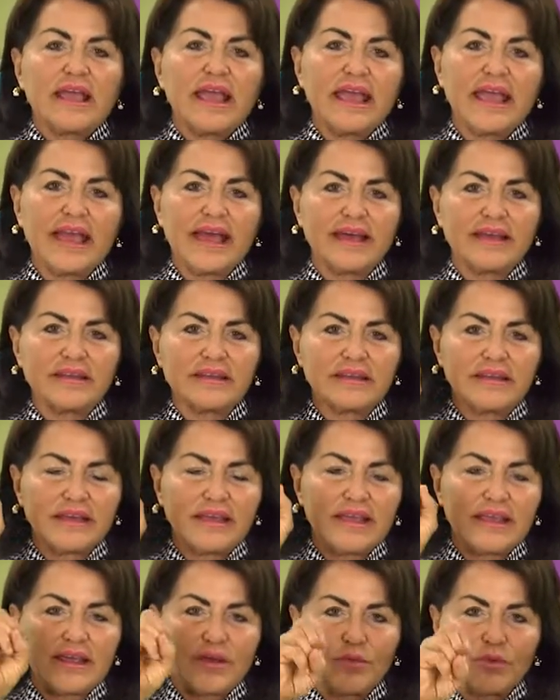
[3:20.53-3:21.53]
and
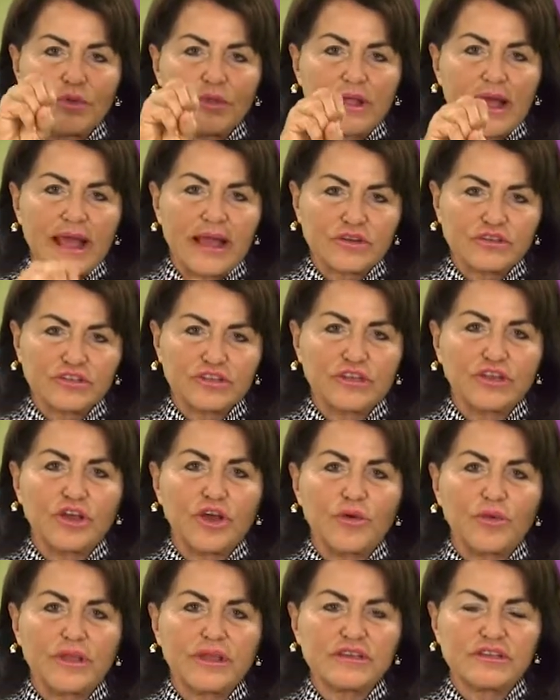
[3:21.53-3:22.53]
it will actually
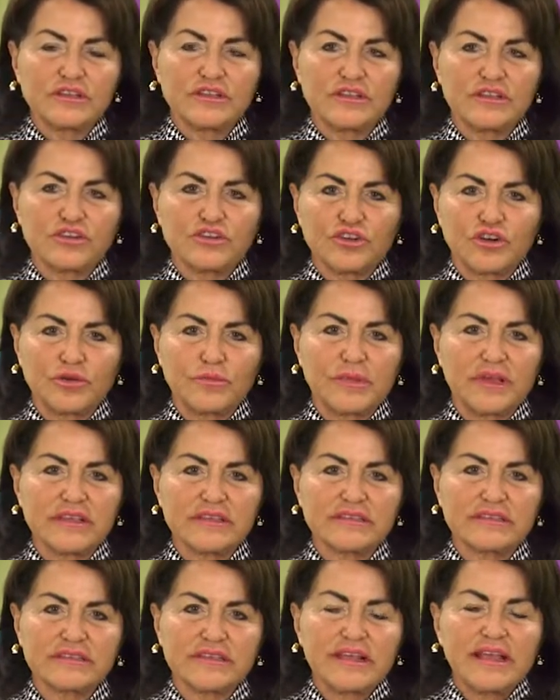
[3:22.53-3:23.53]
go into the
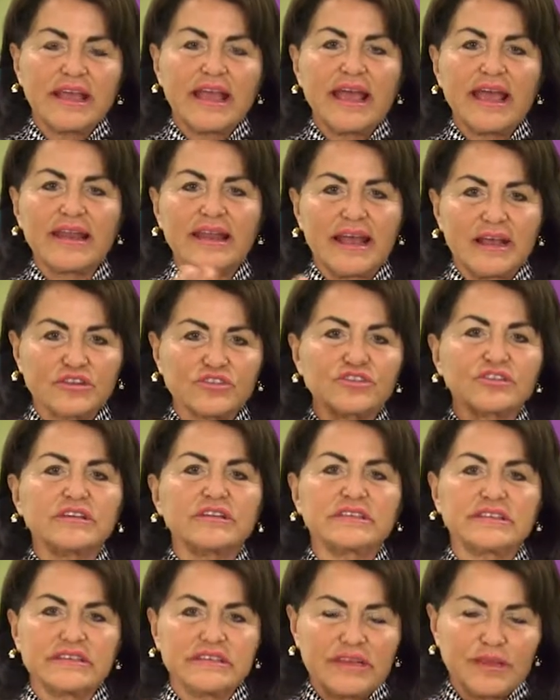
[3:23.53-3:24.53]
dermis and actually
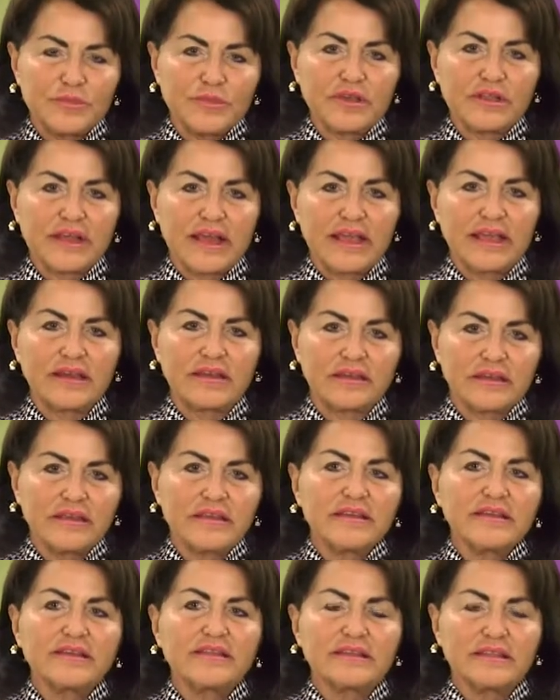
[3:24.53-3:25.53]
stimulate
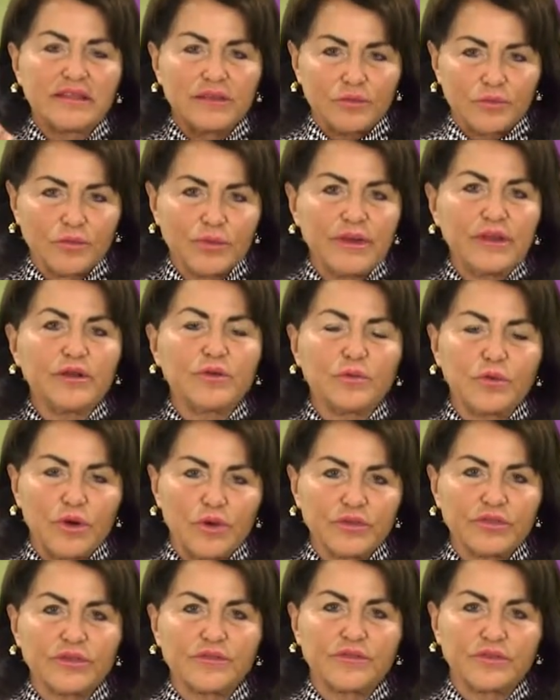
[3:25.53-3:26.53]
the
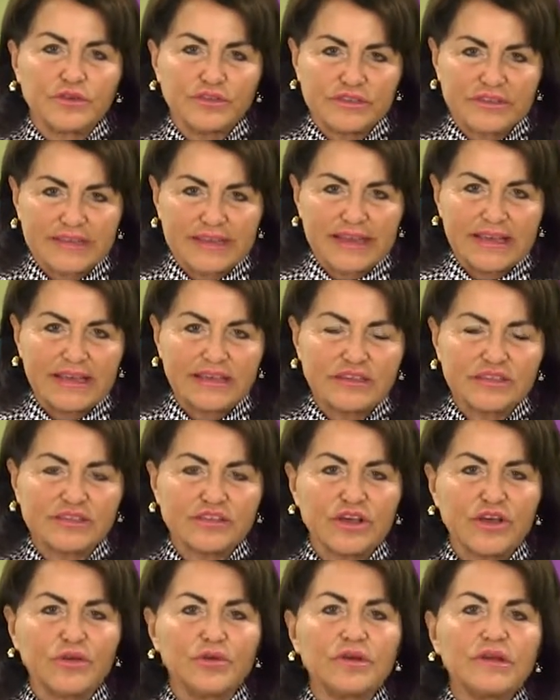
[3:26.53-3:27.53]
regrowth of your skin.
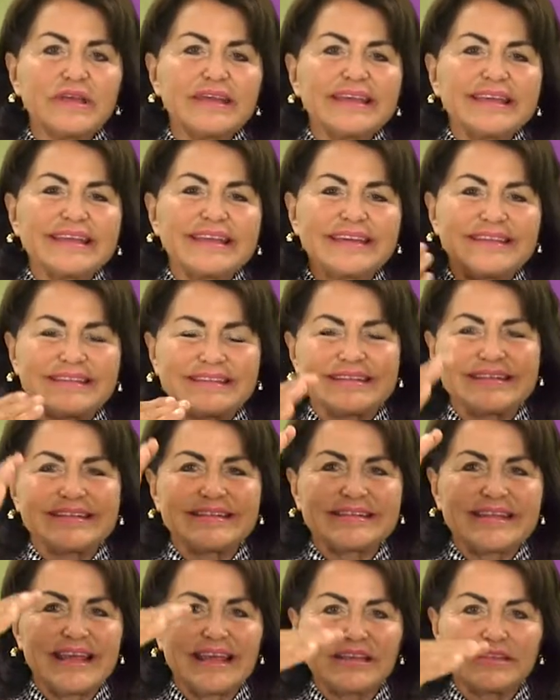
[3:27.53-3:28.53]
So
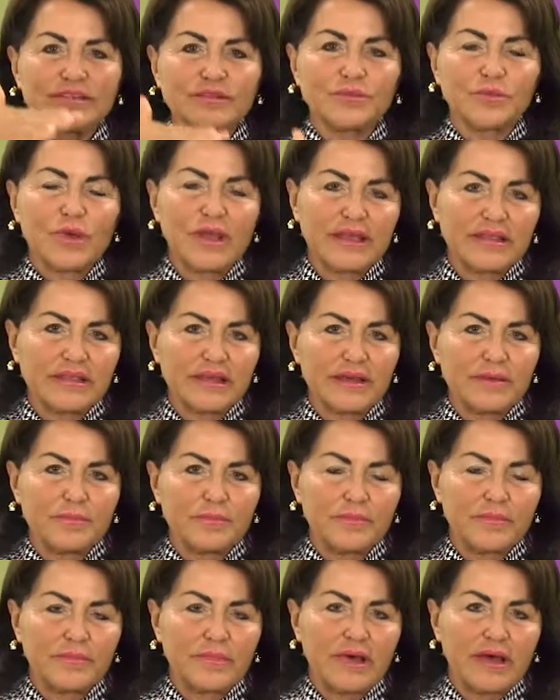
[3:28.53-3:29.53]
it takes away the
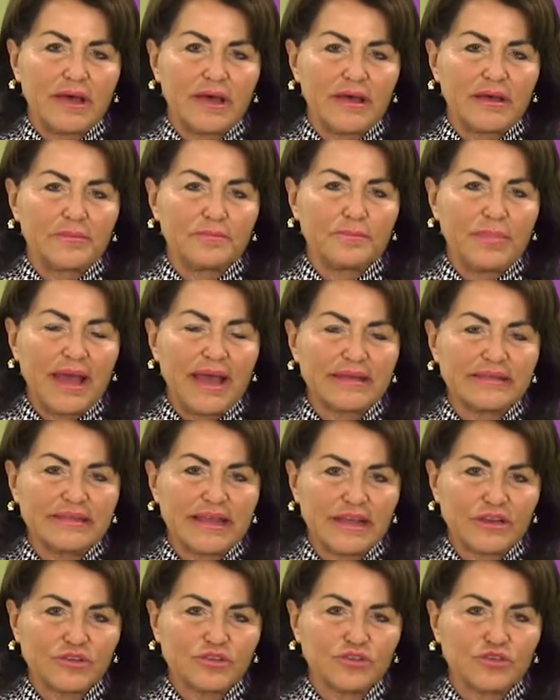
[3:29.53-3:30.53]
uh, bad
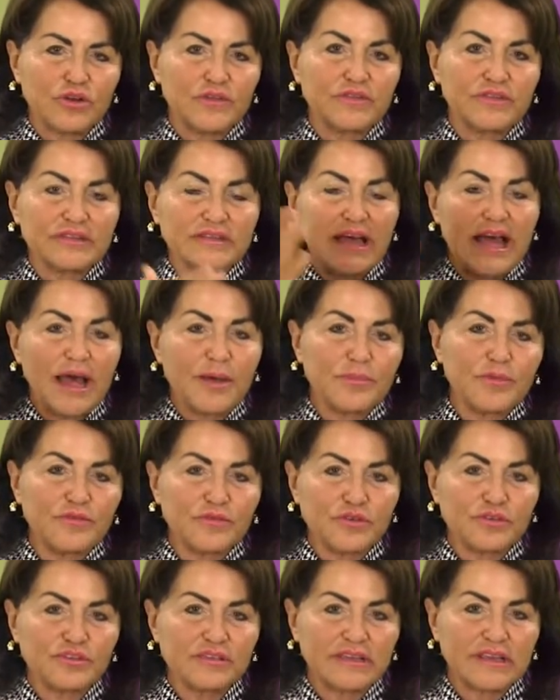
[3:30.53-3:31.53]
texture of the top of
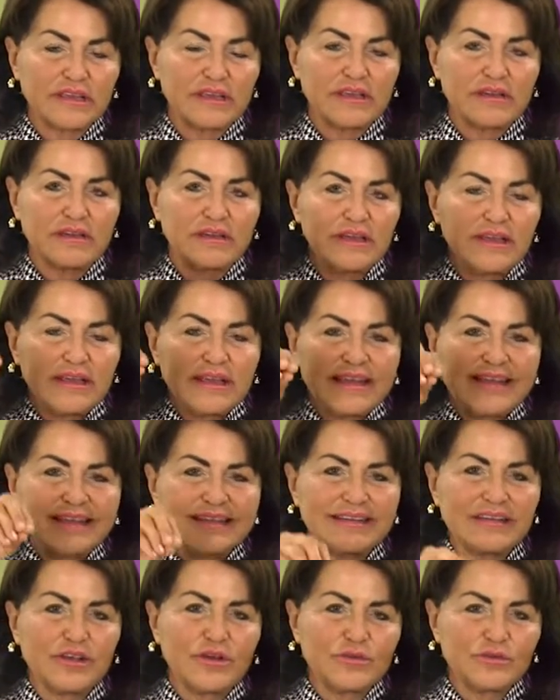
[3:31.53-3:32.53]
your skin,
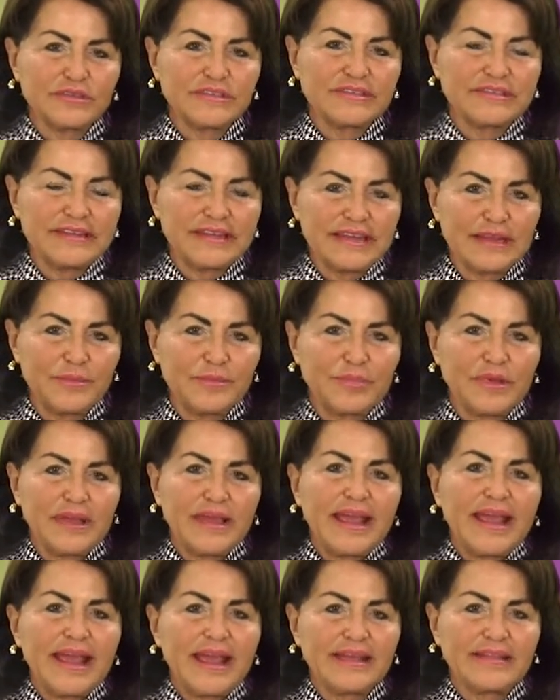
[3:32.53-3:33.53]
it goes deep,
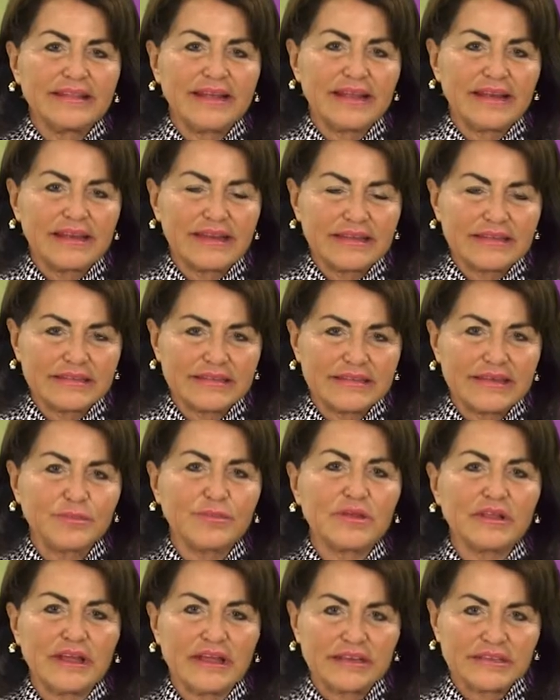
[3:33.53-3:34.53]
and then it
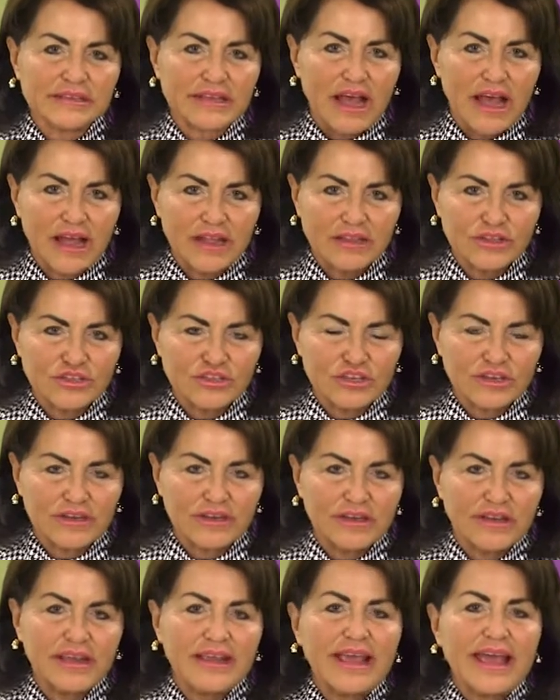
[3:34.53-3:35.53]
stimulates
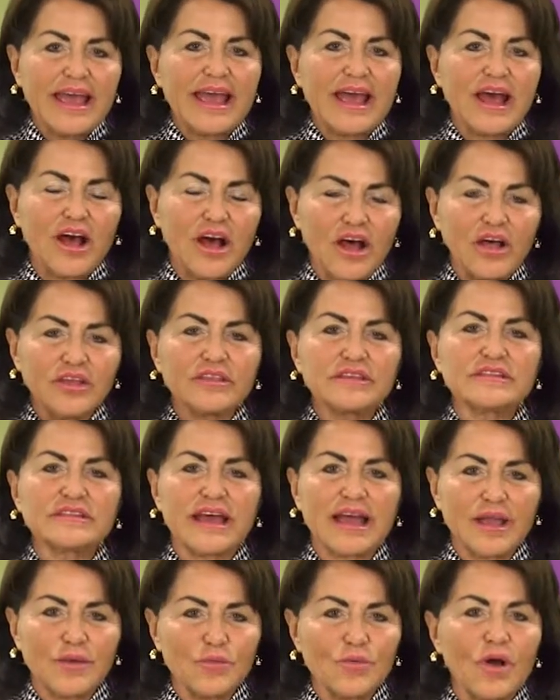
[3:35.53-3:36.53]
collagen all the
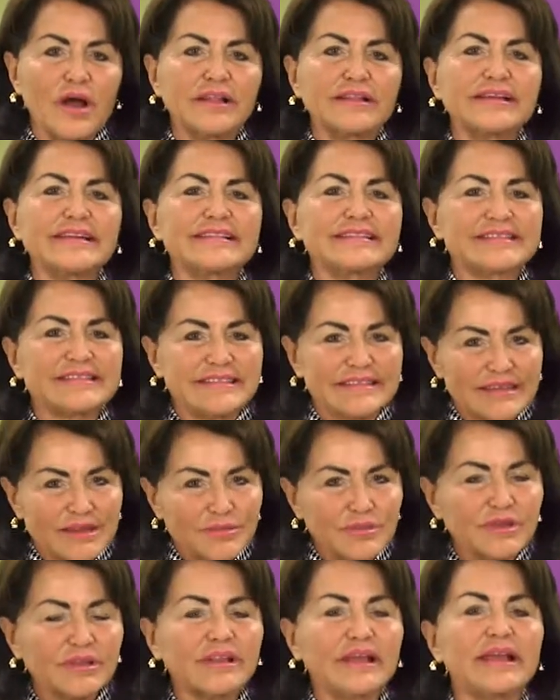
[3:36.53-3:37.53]
time while it's
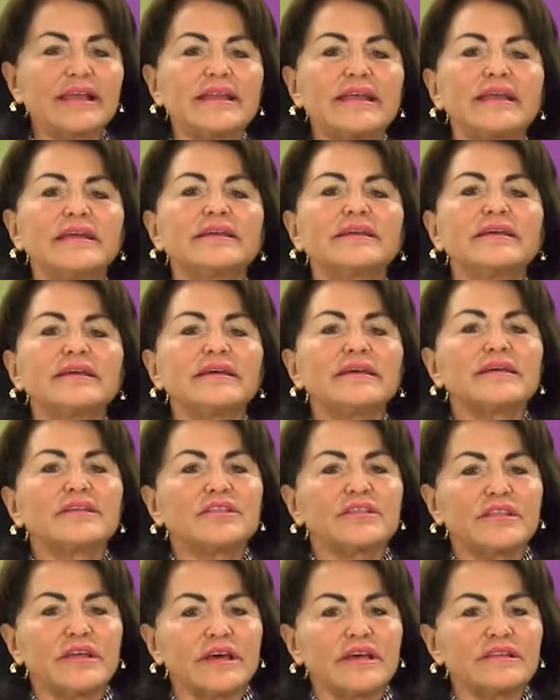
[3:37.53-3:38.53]
stimulating
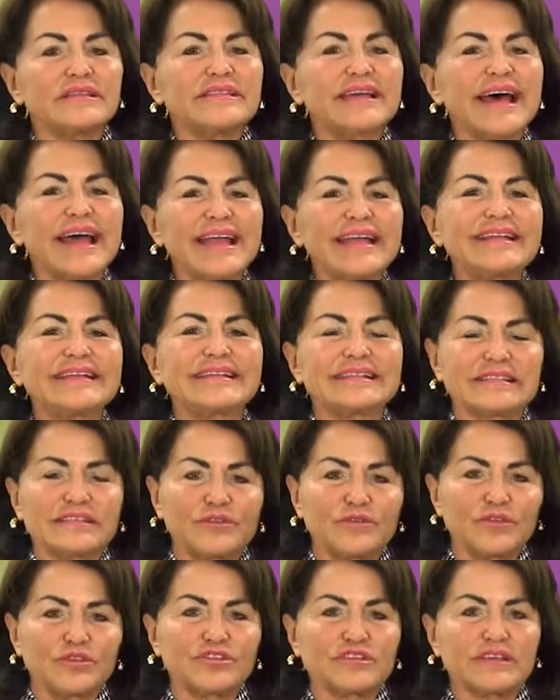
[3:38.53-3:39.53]
the tightness
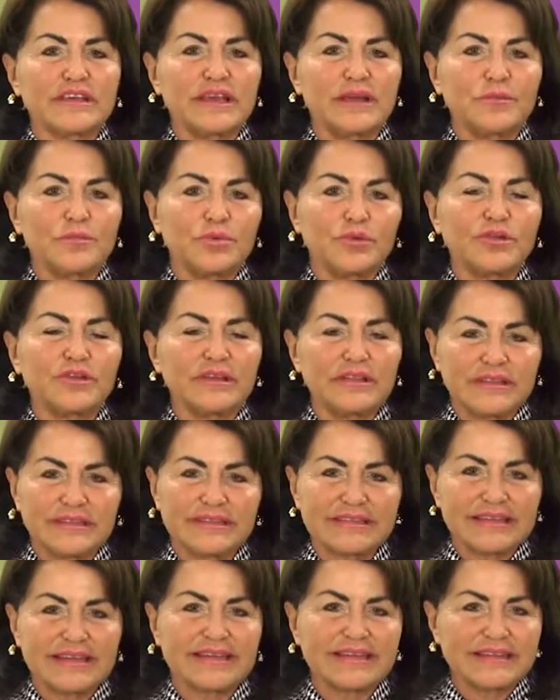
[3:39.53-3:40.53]
of your skin, pulling the
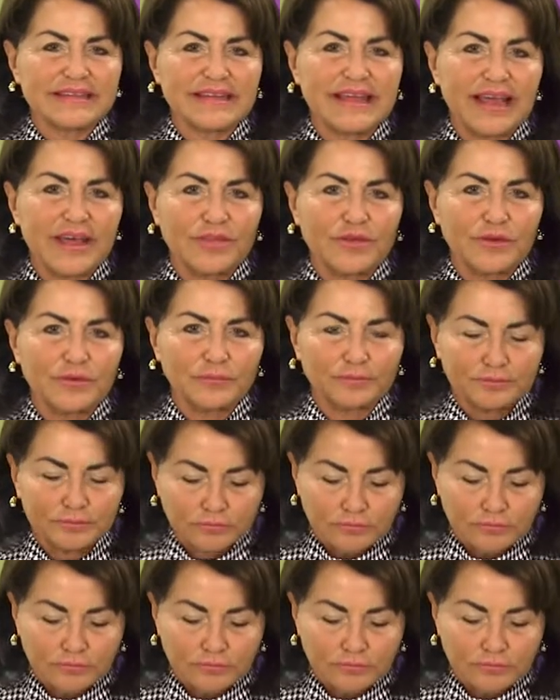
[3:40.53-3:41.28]
skin together